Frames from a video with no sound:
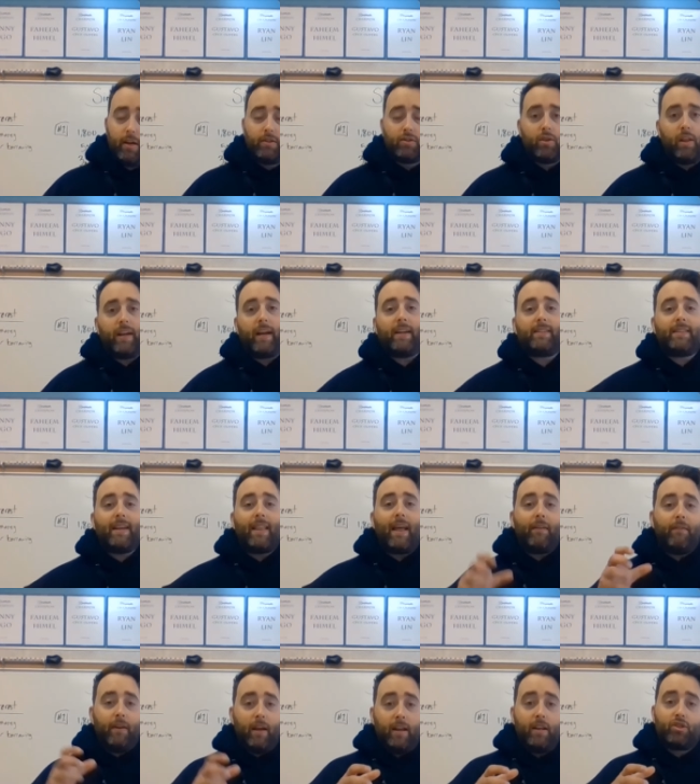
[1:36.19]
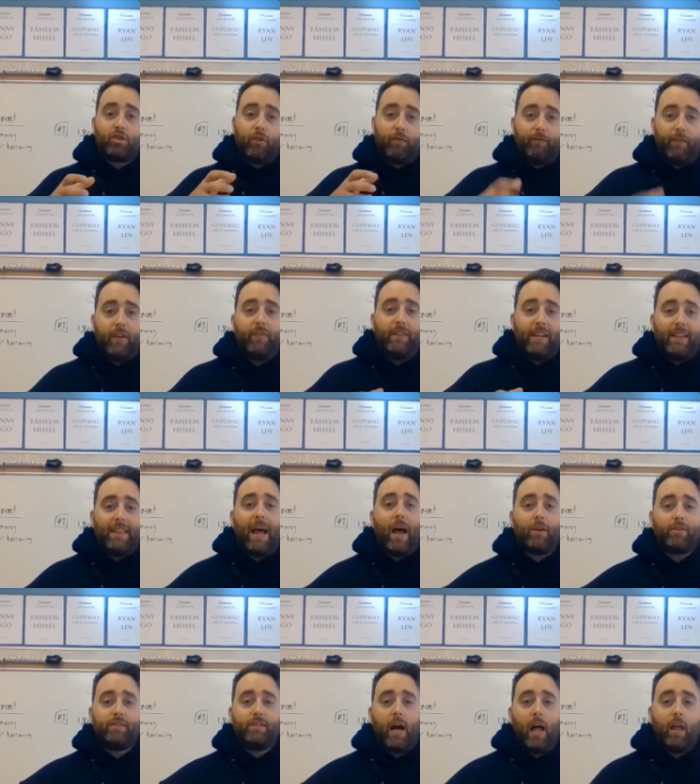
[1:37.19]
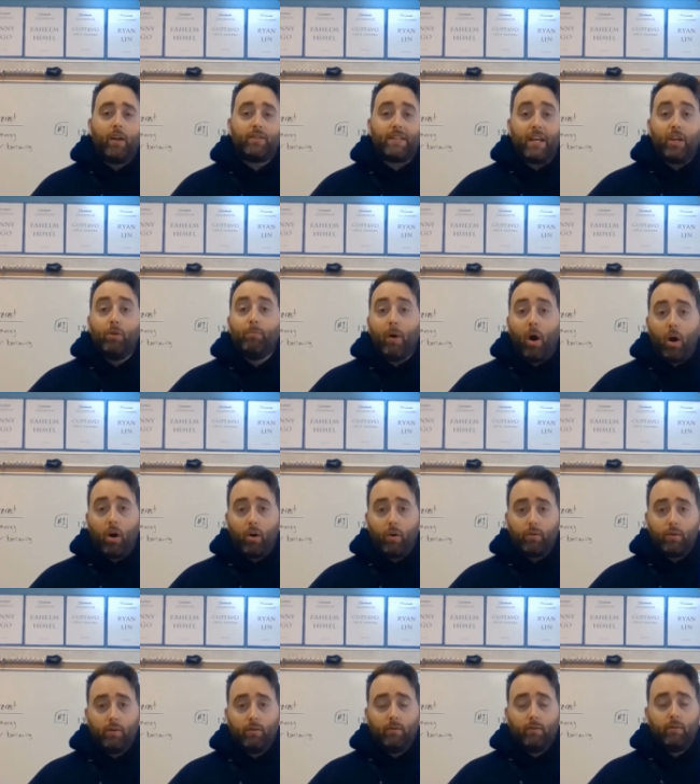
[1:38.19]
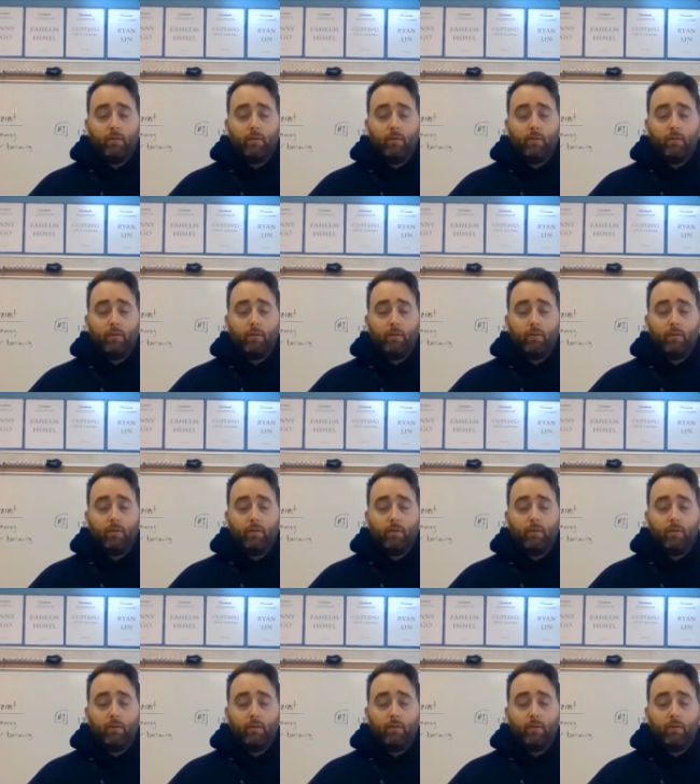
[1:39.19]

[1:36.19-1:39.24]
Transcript: So like I said, that initial $50,000 that you borrowed.